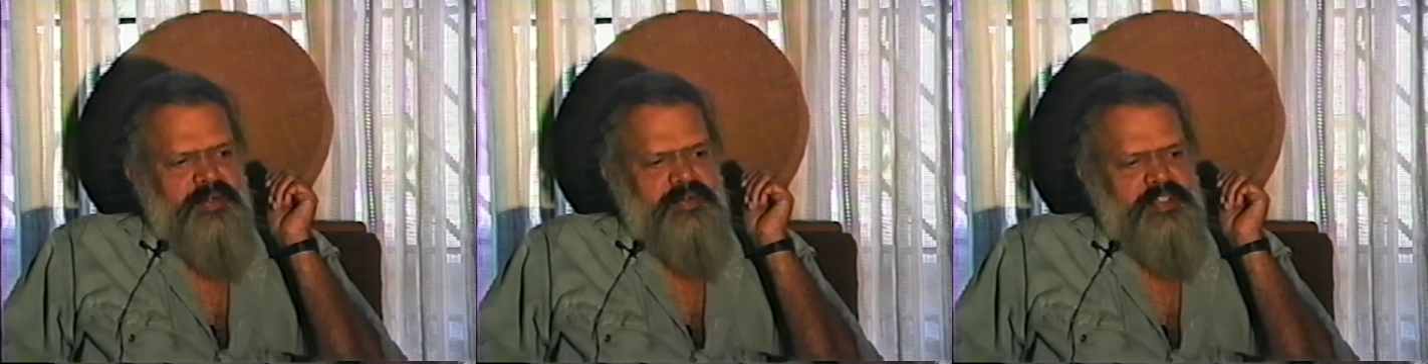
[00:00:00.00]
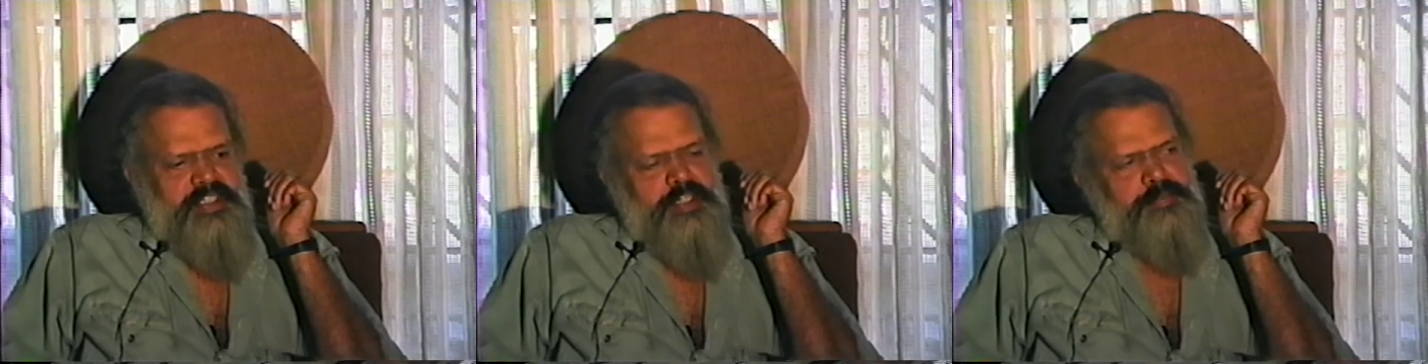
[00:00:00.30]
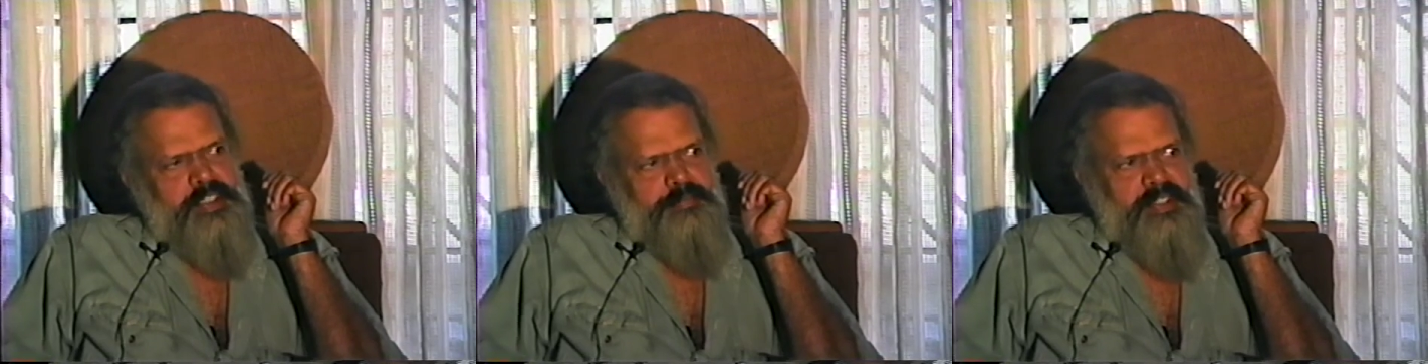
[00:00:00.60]
on the same
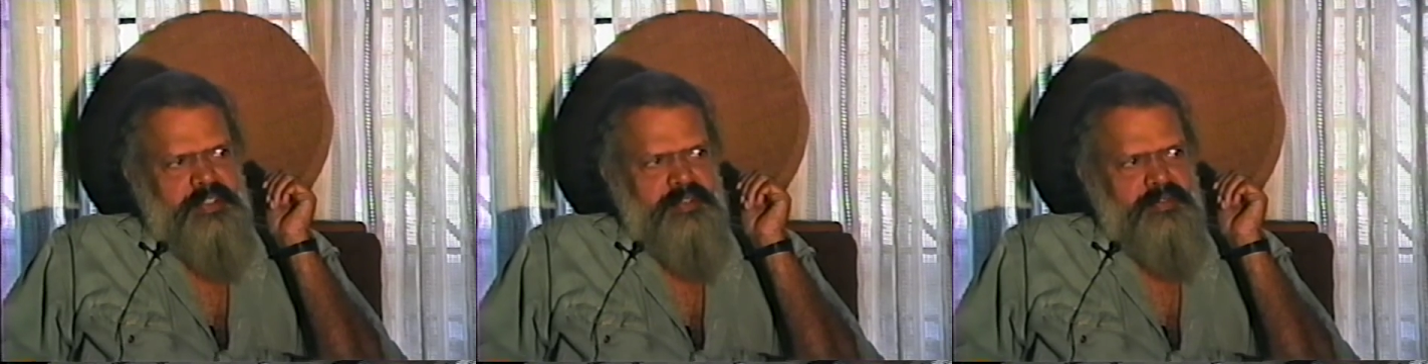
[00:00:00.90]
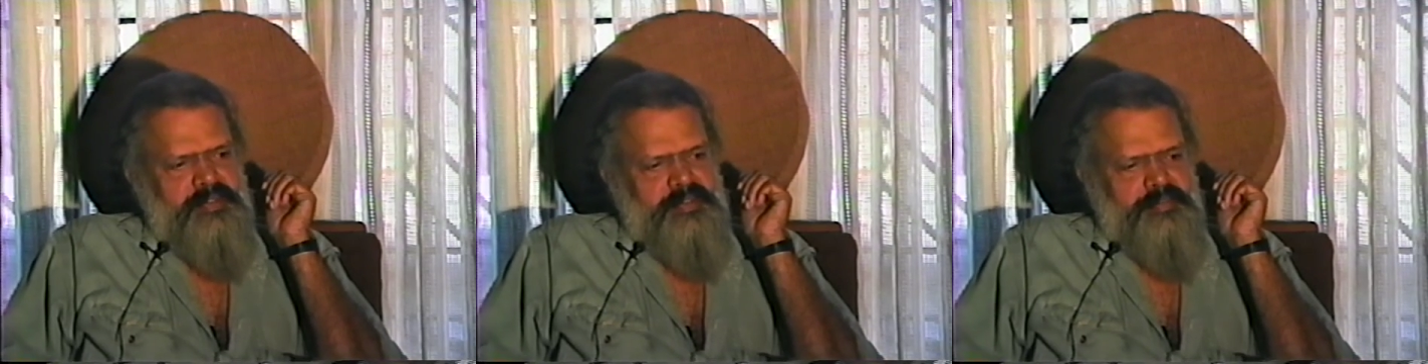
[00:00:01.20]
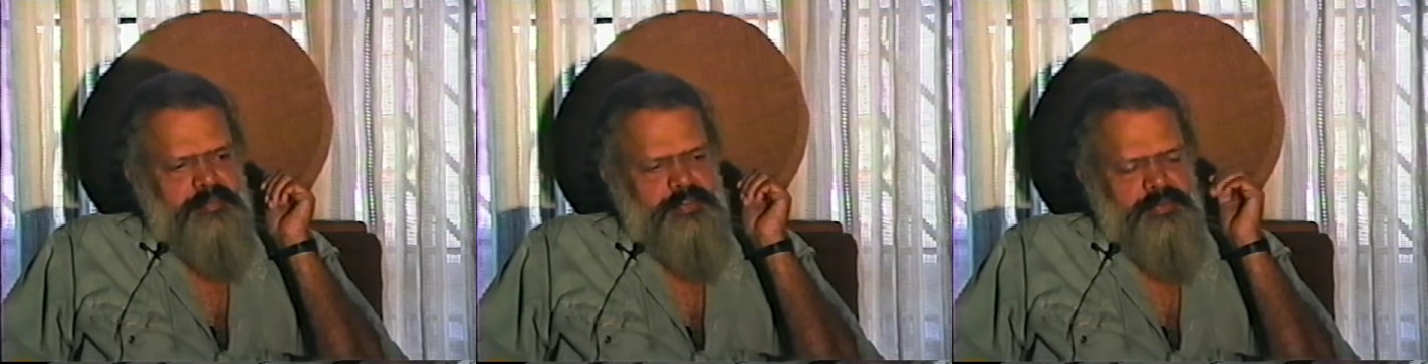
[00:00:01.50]
subject,
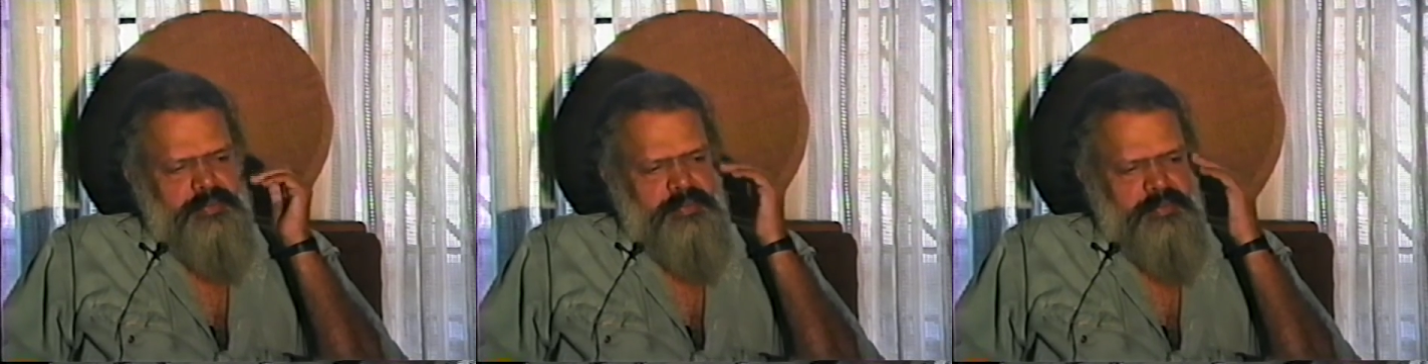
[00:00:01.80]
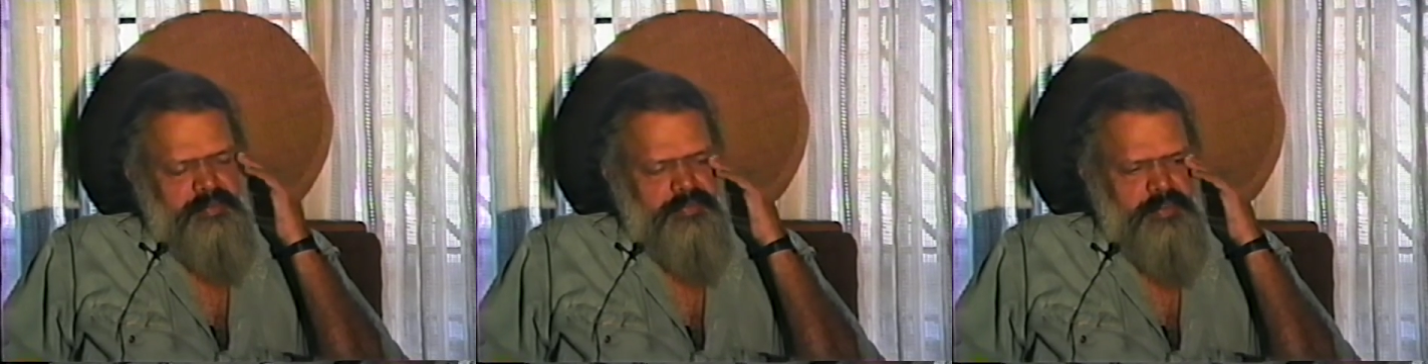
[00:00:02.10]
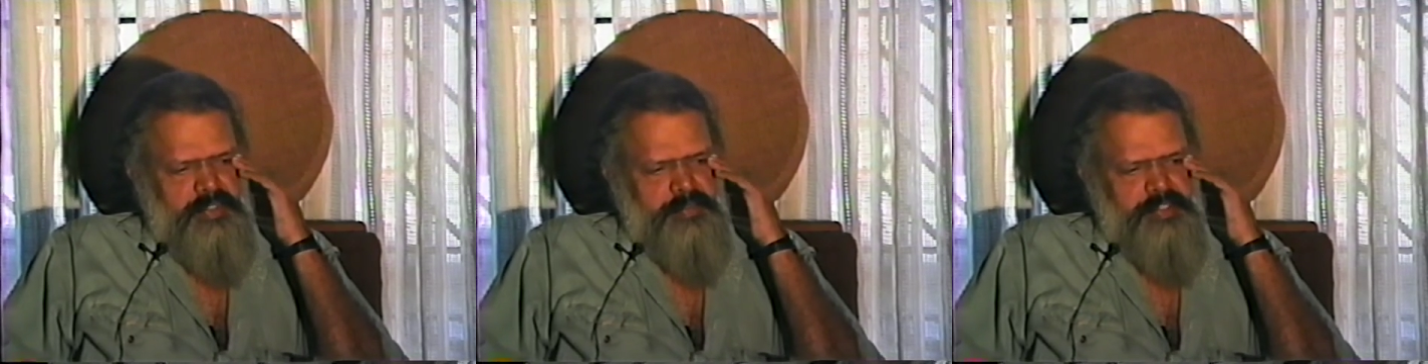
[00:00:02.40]
on
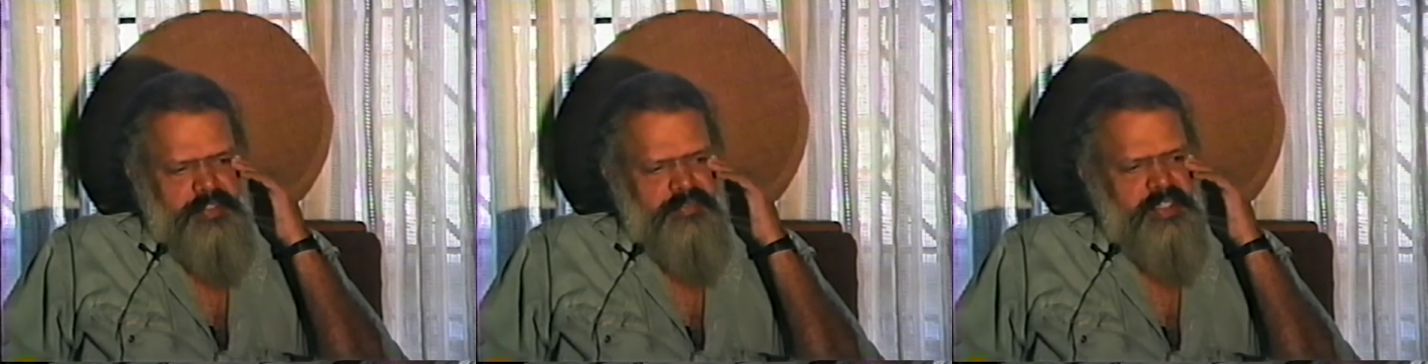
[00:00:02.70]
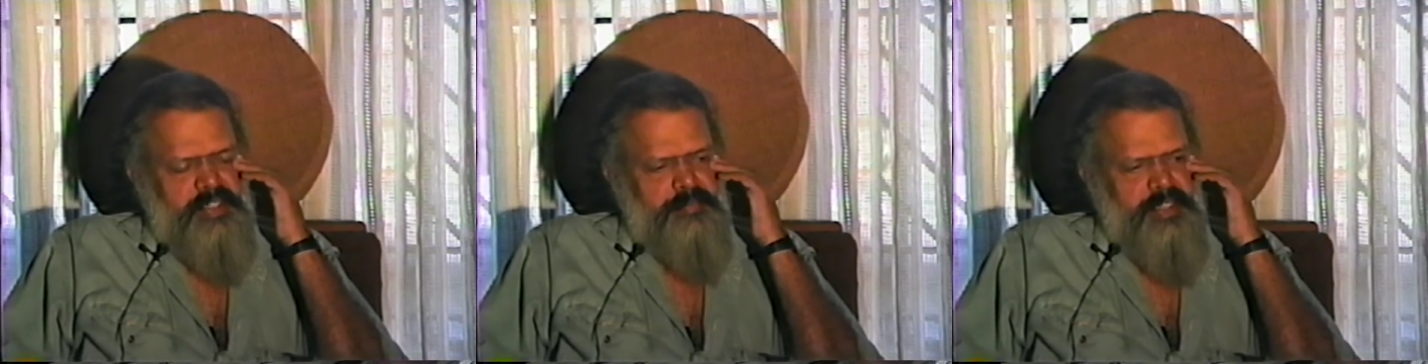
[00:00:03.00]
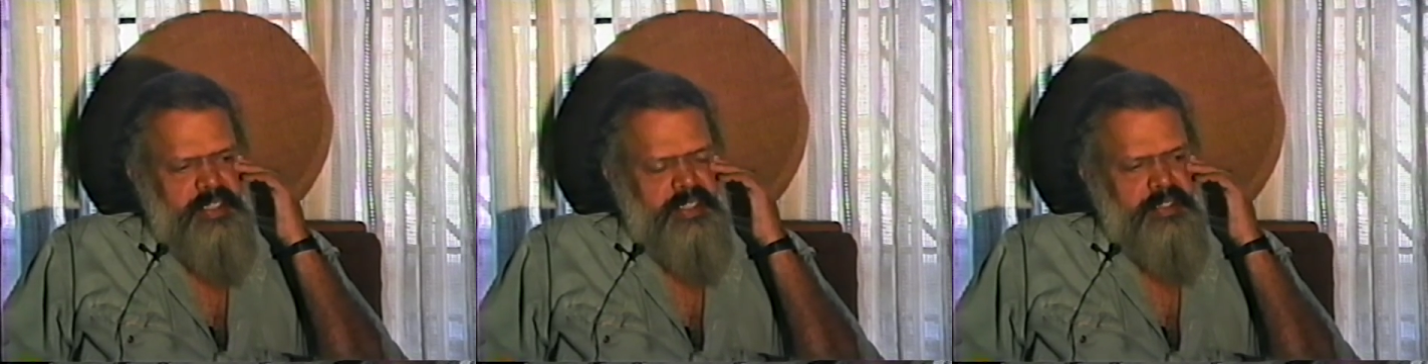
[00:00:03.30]
forest preservation
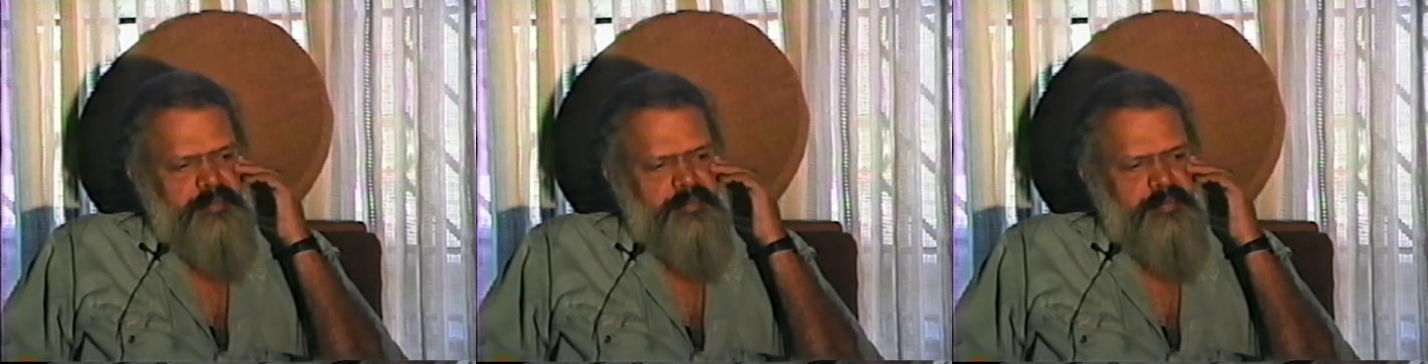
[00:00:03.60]
mainly.